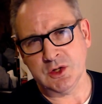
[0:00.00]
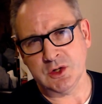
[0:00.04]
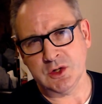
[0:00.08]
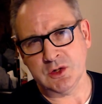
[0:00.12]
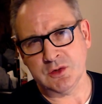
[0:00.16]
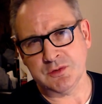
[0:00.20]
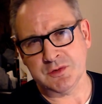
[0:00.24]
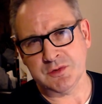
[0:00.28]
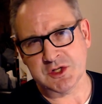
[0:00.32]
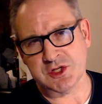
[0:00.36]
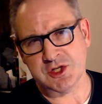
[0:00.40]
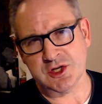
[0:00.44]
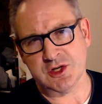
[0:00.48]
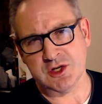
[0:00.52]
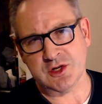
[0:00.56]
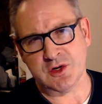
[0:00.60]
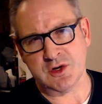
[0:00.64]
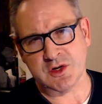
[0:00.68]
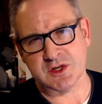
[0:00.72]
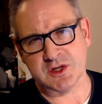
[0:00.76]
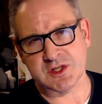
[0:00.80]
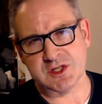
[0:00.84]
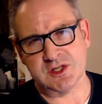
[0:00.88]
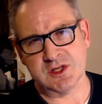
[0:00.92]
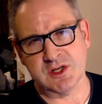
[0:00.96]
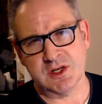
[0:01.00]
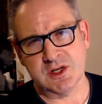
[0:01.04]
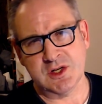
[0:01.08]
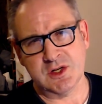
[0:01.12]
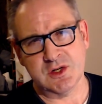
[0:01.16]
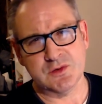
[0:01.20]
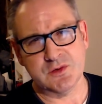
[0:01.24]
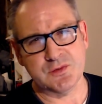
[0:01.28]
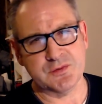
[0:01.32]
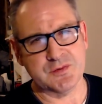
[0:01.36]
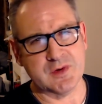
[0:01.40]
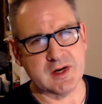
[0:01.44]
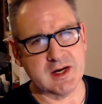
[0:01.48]
of a shark's
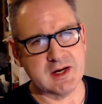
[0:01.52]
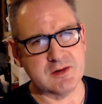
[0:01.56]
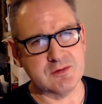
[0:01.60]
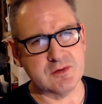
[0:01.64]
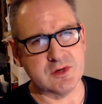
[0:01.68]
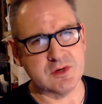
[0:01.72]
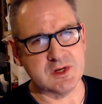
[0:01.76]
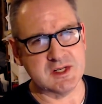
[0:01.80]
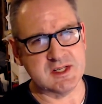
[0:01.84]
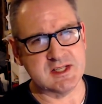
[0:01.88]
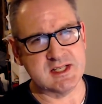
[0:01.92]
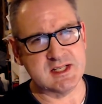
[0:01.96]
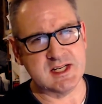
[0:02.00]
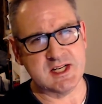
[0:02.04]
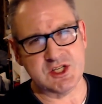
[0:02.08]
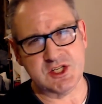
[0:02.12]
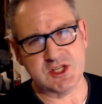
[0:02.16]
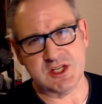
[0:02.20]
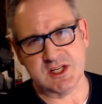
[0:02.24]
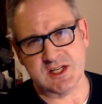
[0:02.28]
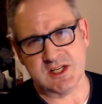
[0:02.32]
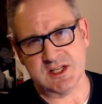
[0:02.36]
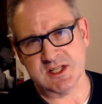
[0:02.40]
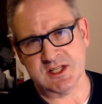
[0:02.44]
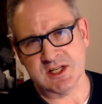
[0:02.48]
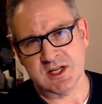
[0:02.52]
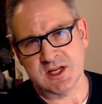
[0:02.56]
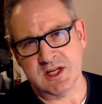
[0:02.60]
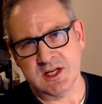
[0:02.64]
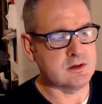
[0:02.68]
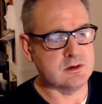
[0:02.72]
favourite dishes.